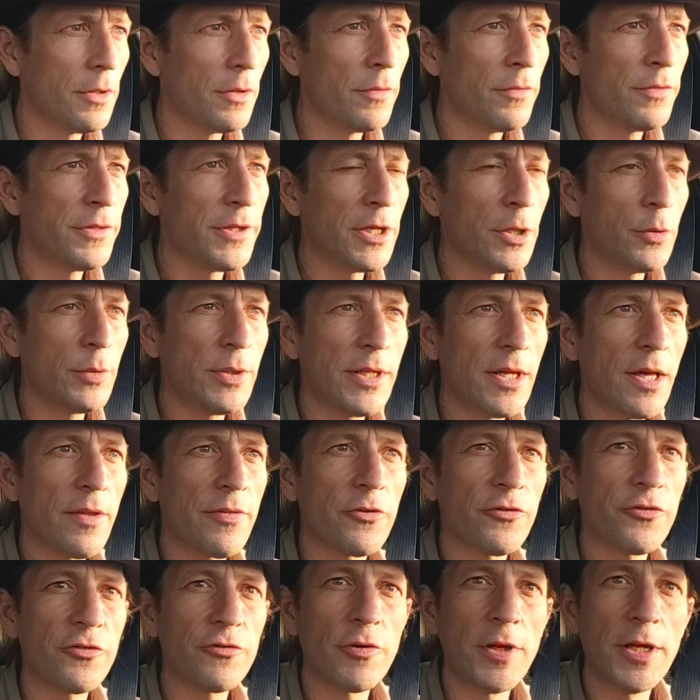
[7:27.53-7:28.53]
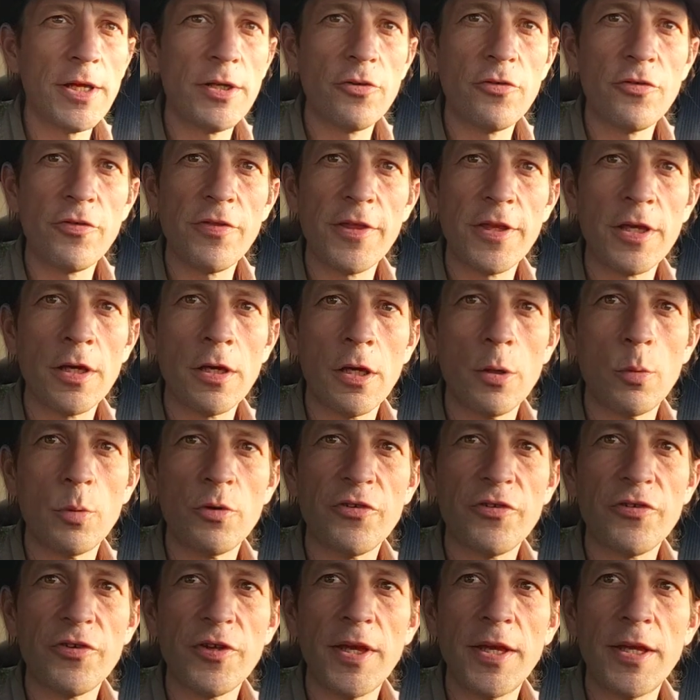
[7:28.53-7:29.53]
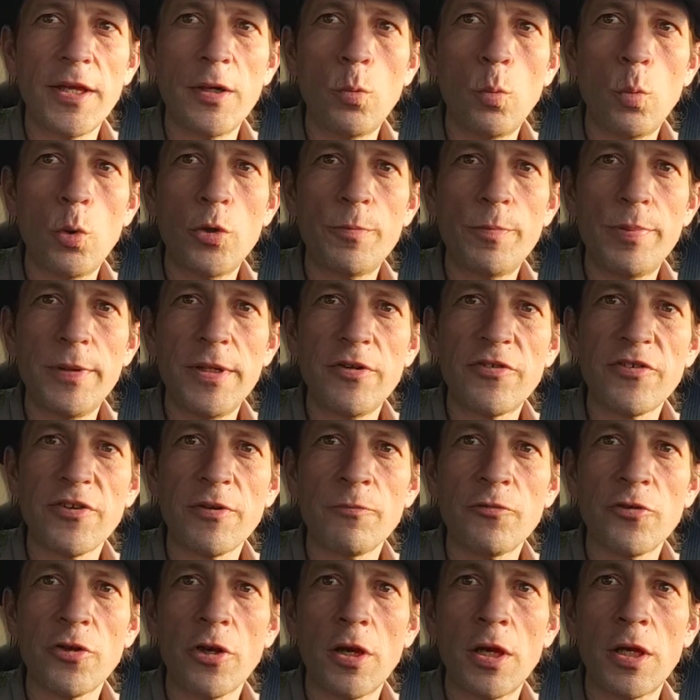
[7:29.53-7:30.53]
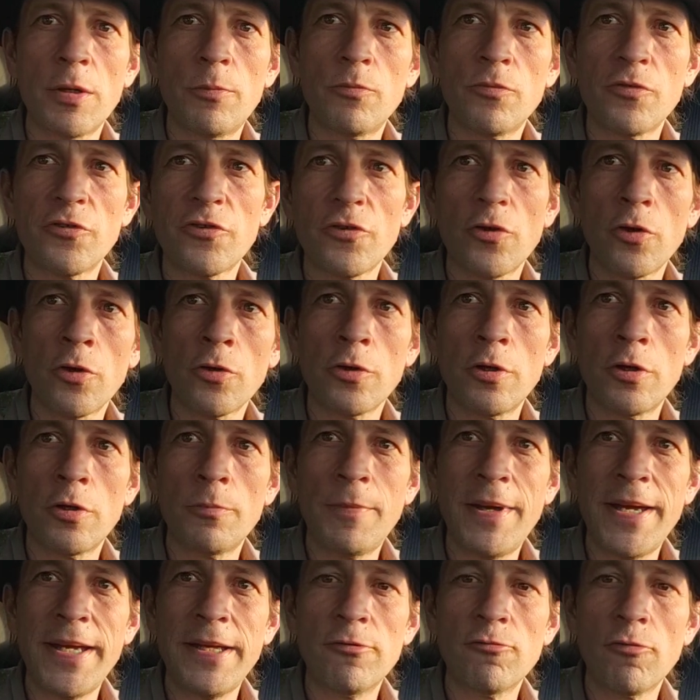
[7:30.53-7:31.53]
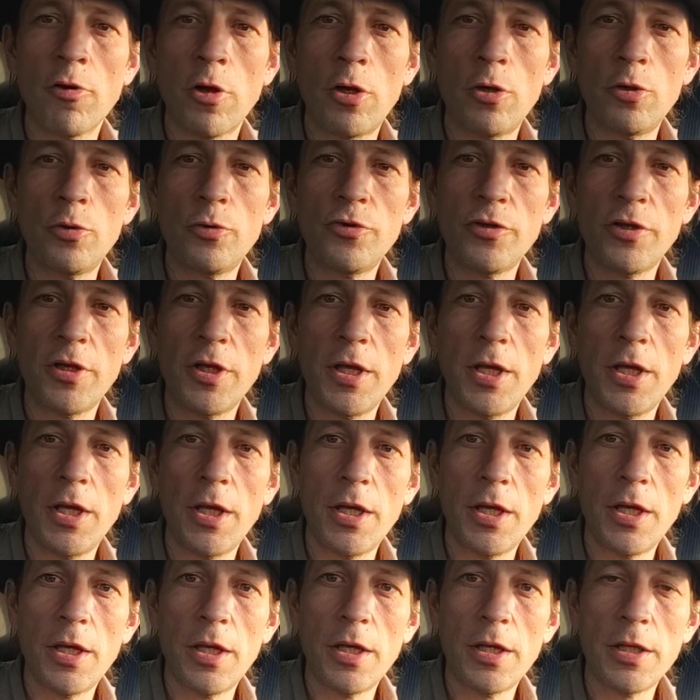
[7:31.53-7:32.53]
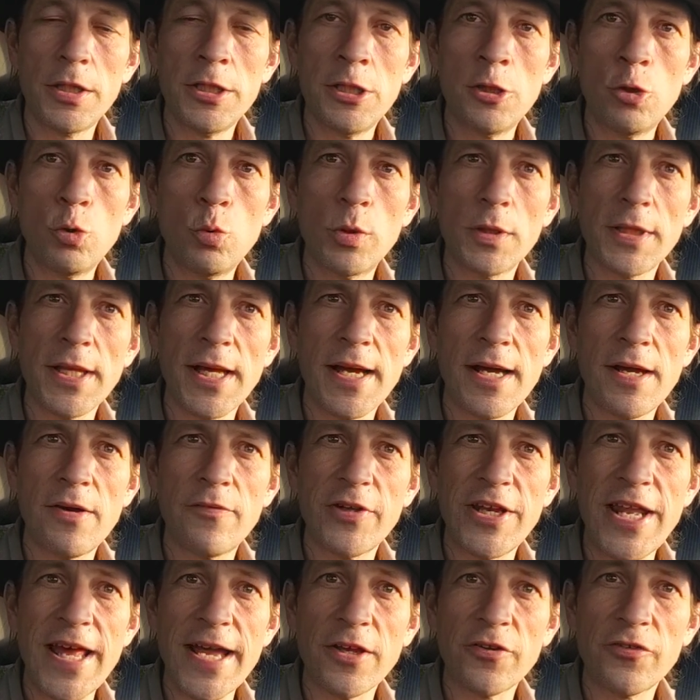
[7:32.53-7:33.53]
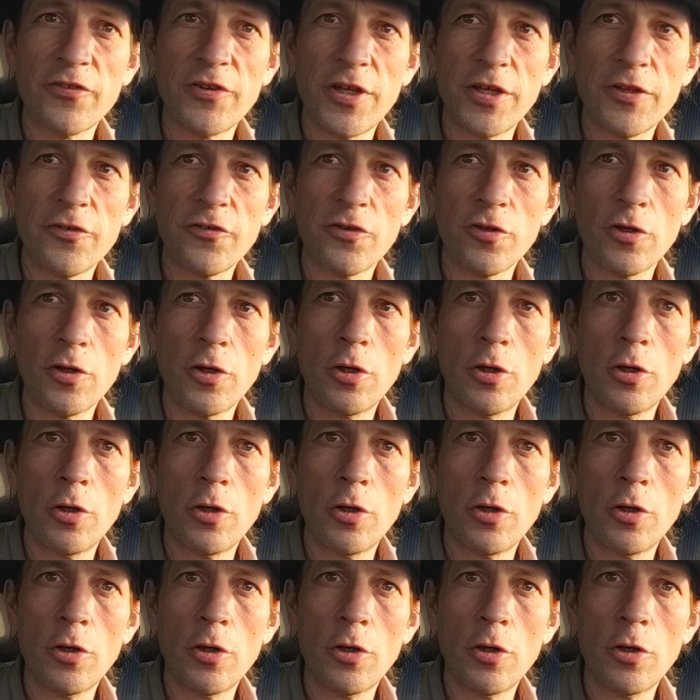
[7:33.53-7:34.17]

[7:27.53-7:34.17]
The only other strange thing I would say would be sometimes on a main road you will have an exit